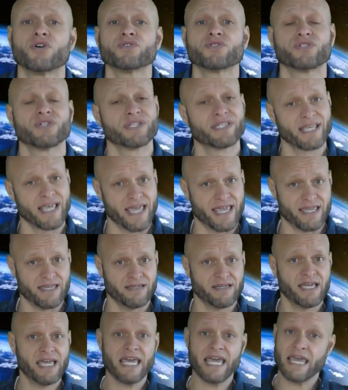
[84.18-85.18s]
on to say,
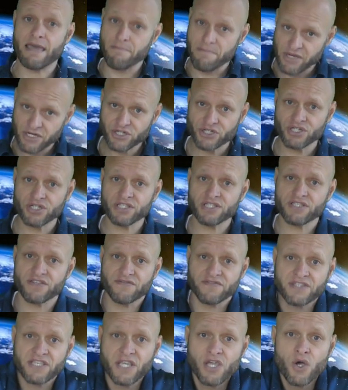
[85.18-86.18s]
Emissions
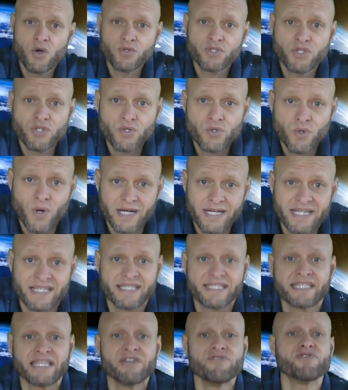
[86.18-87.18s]
of CO2
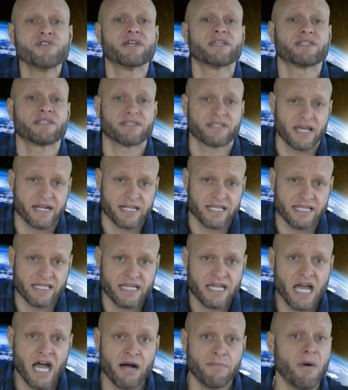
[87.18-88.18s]
under serious study.
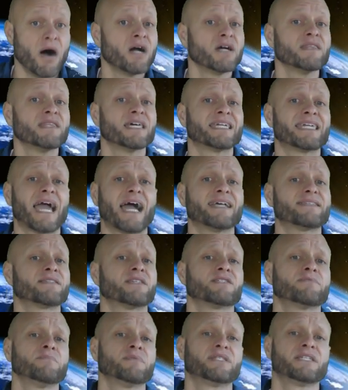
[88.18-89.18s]
Among the
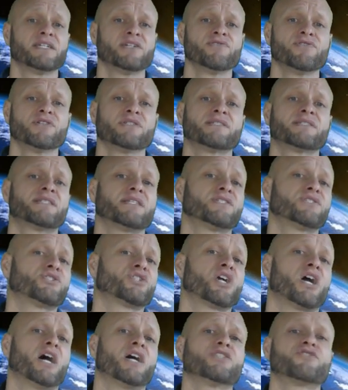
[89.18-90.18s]
gaseous materials
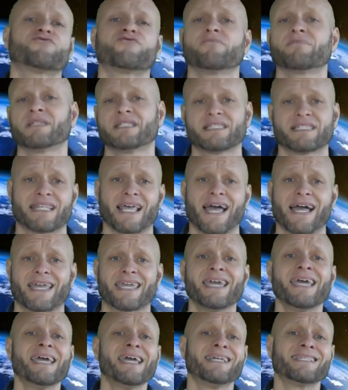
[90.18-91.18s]
discharged from the
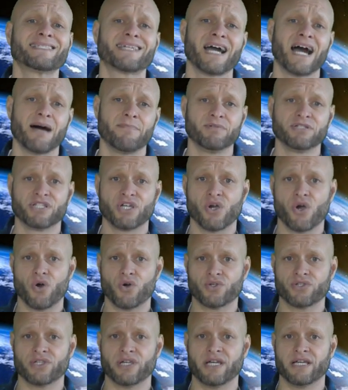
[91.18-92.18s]
stack is carbon
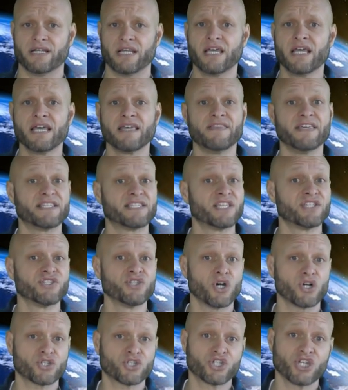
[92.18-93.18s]
dioxide. This is
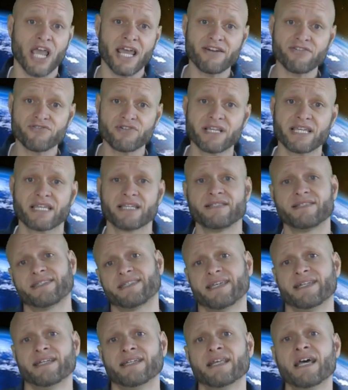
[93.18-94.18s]
not generally
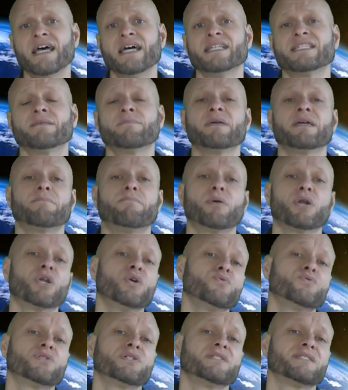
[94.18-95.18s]
considered to be a
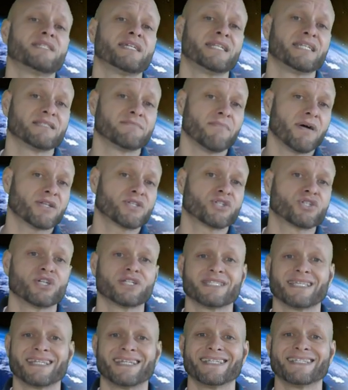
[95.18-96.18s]
pollutant in as much
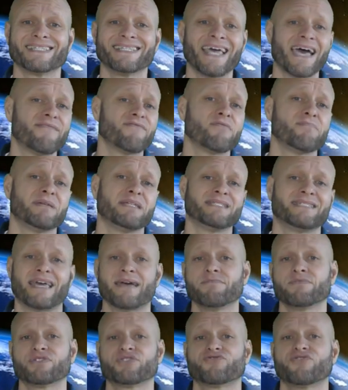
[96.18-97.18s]
as it has never been
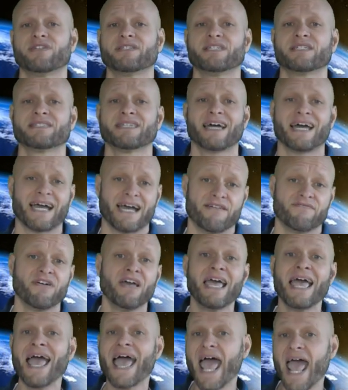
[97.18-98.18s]
demonstrated to have
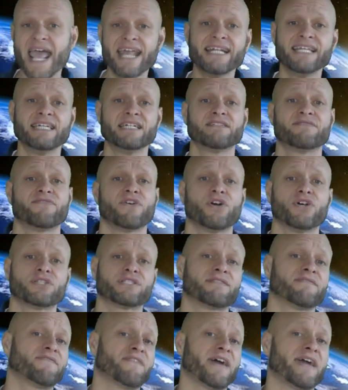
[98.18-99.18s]
any
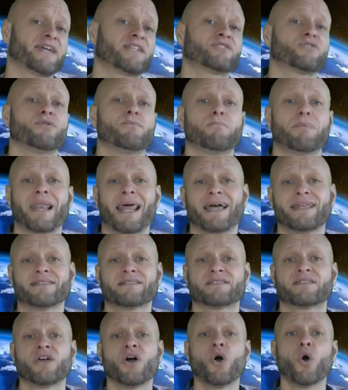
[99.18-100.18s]
adverse effects on
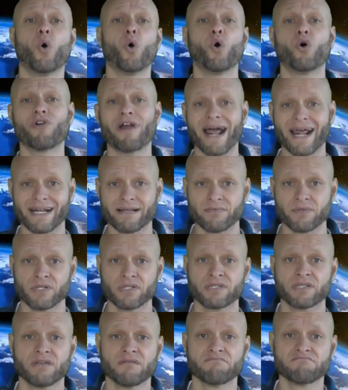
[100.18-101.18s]
plants or
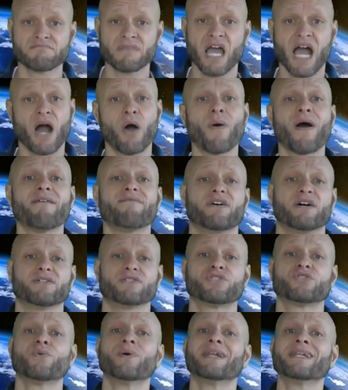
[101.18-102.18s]
animals. However,
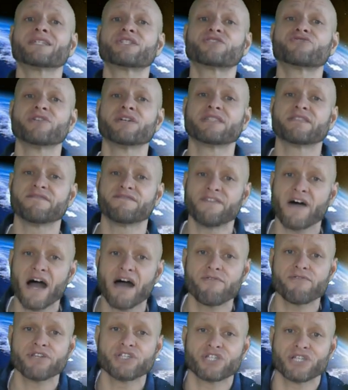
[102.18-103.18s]
to illustrate the
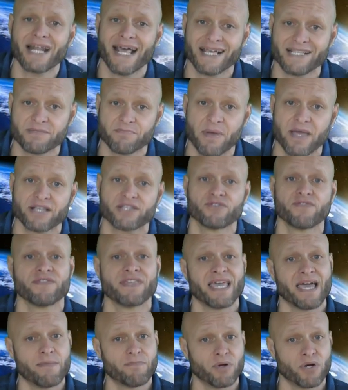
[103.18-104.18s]
far-reaching aspects of
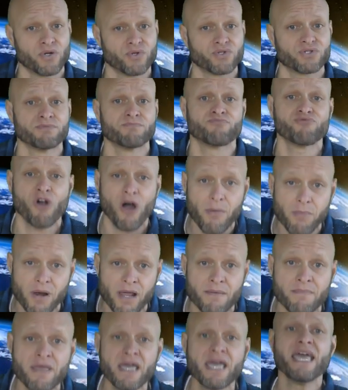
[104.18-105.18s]
the air pollution
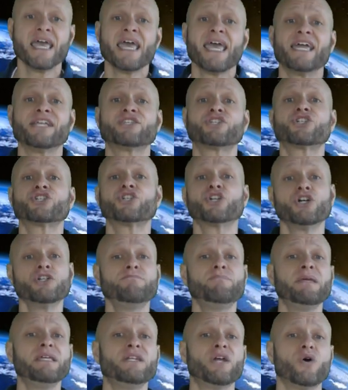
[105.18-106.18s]
problem, it
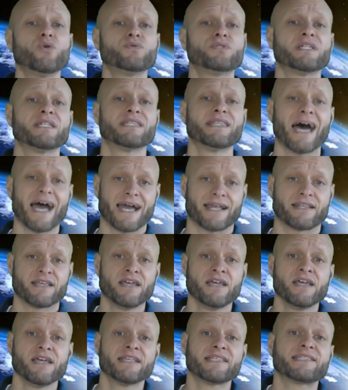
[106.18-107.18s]
should be noted that
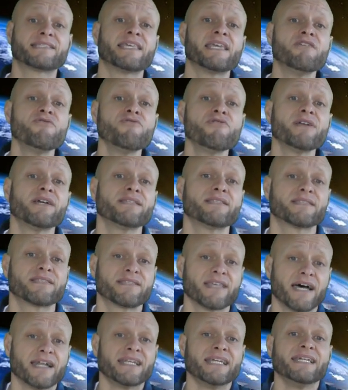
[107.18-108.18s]
serious
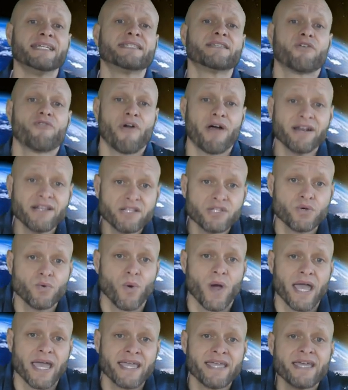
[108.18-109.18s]
studies are
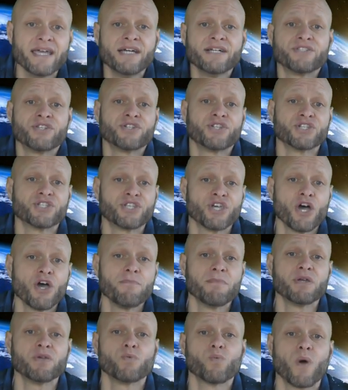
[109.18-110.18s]
underway to
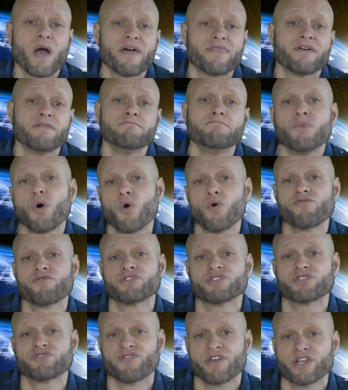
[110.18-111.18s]
determine whether more
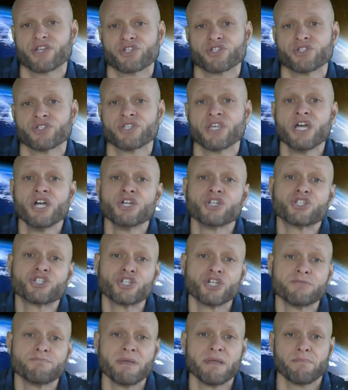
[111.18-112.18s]
restrictions
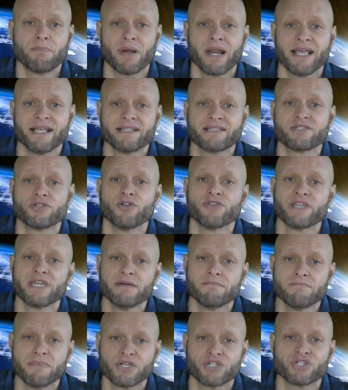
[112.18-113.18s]
should be placed on
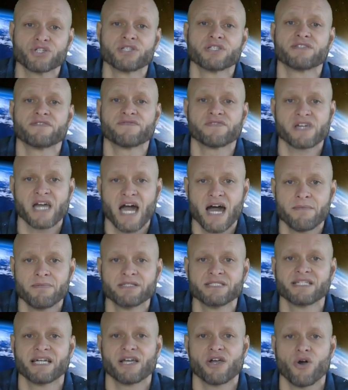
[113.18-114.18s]
the emissions of
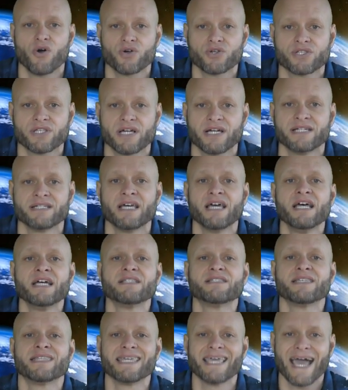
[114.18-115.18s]
carbon dioxide
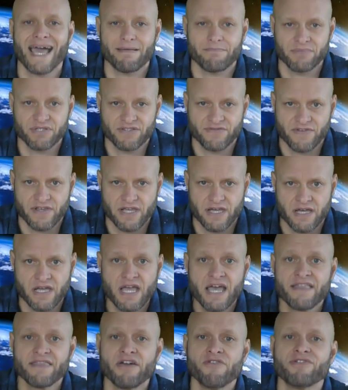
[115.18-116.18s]
to the atmosphere.
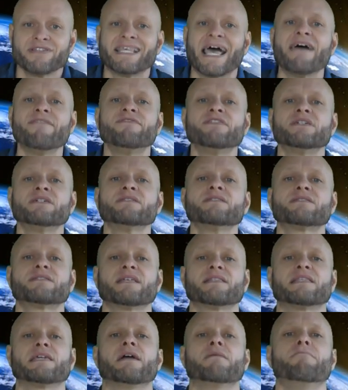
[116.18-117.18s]
There is evidence
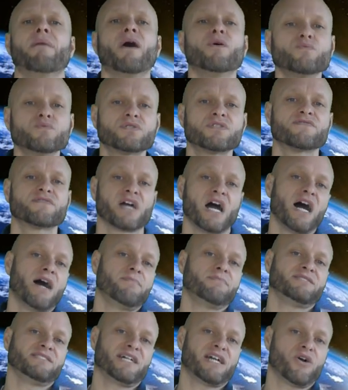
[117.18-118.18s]
that the amount of
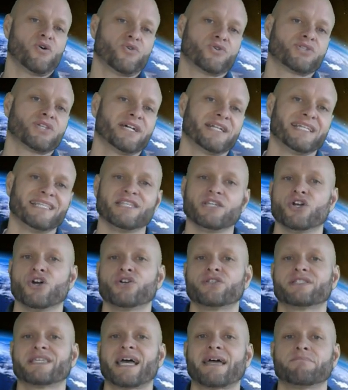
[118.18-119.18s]
carbon dioxide in the
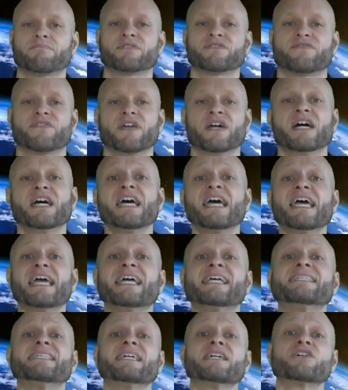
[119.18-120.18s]
Earth's atmosphere
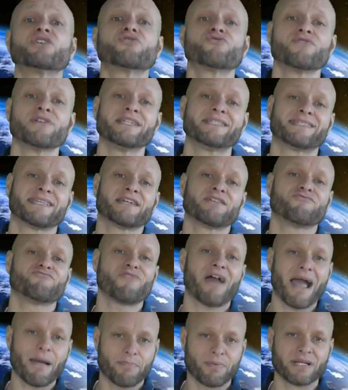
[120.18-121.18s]
is increasing
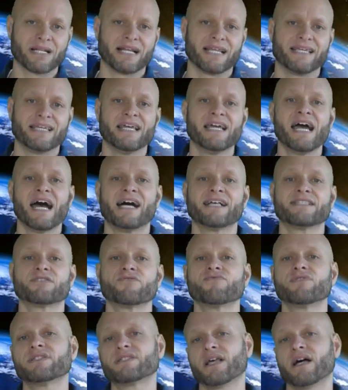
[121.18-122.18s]
rapidly as
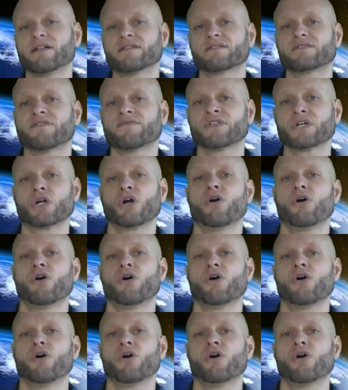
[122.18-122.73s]
a result of the